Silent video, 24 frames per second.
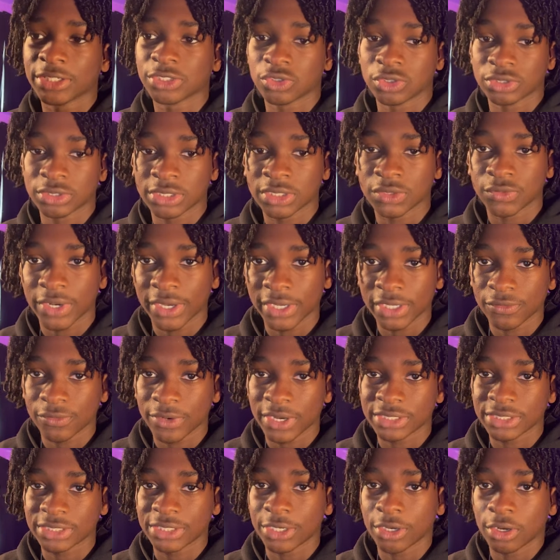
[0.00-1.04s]
so it's ranking for
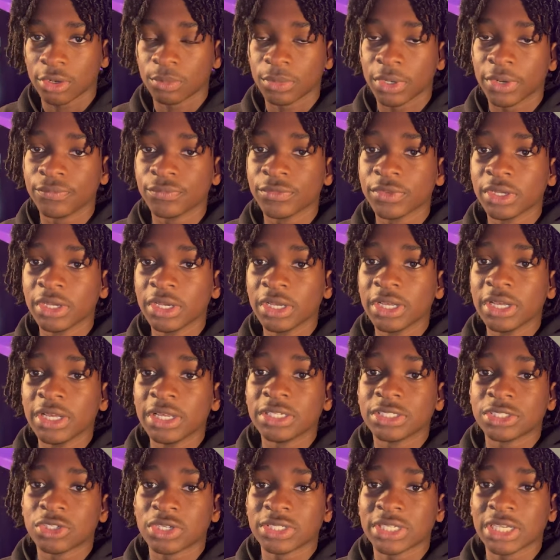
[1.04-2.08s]
SEO, but
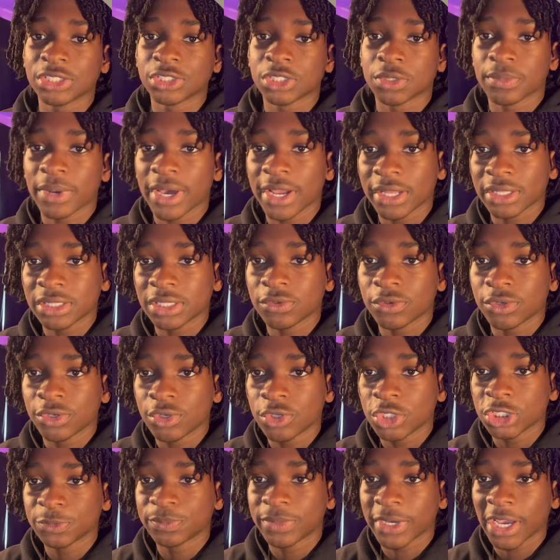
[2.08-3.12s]
so it says dramatically
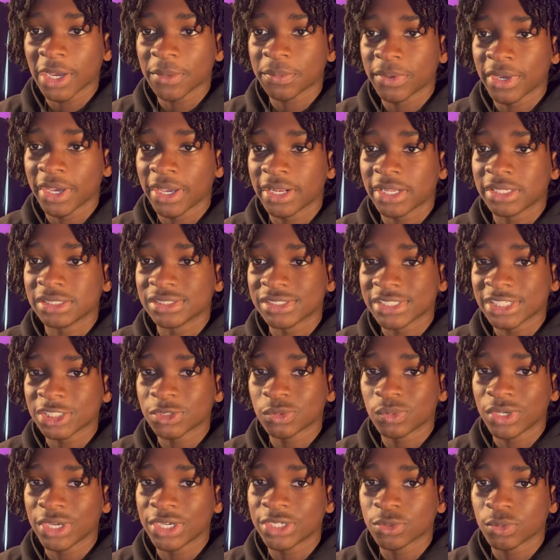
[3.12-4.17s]
reduce back pain in 6
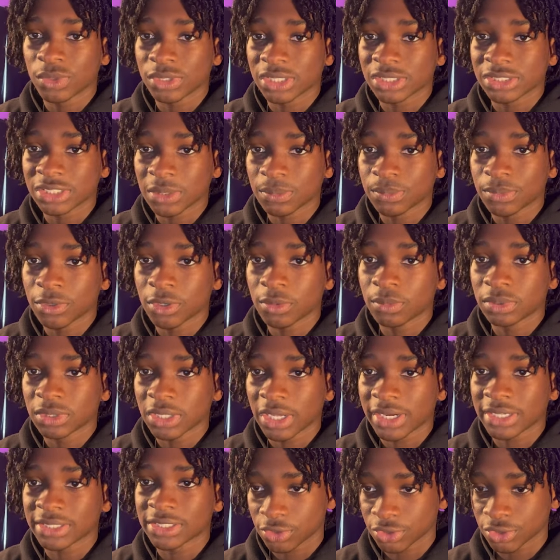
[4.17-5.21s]
weeks with a simple
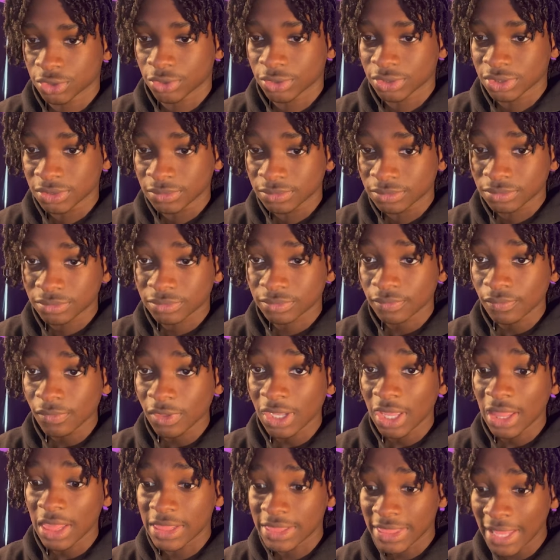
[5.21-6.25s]
Pilates results.
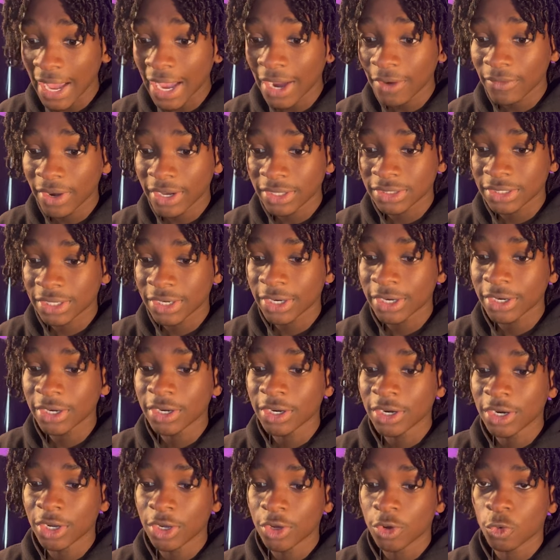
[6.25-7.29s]
That right there
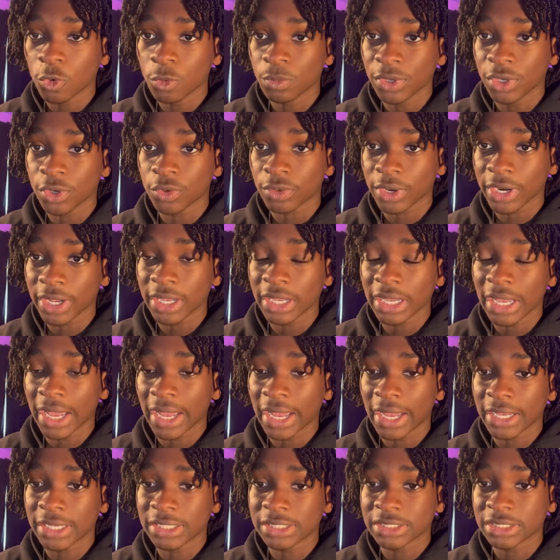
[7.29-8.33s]
would be great
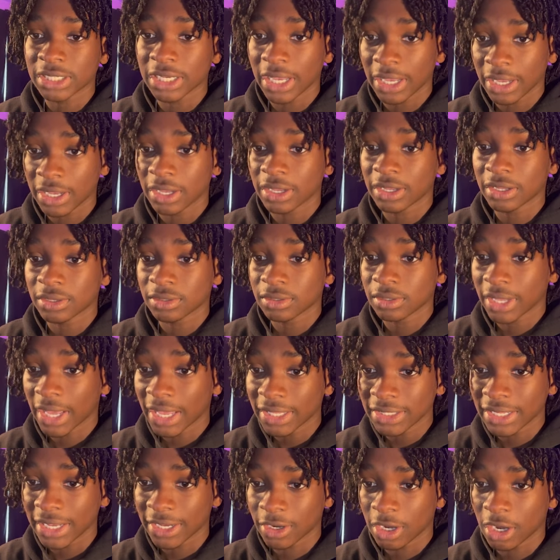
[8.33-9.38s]
as
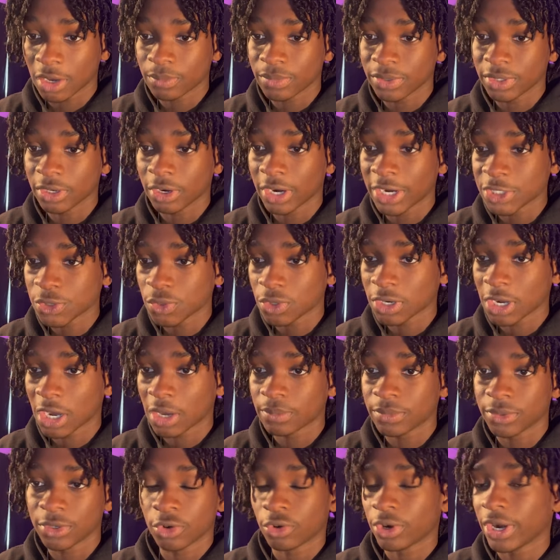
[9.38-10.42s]
headline copy, or H1
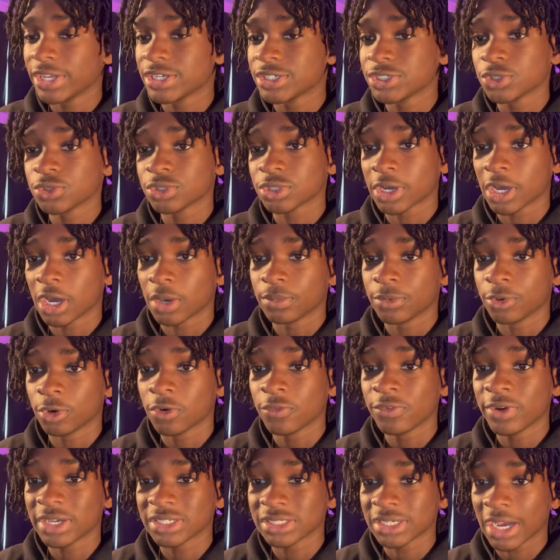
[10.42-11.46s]
copy, or H2 copy, or
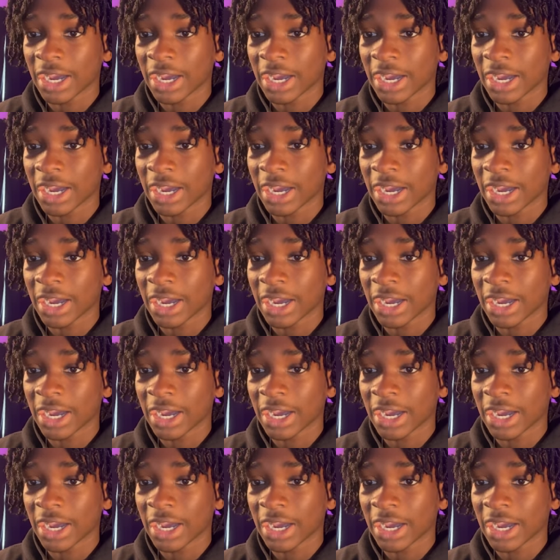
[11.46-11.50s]
even as an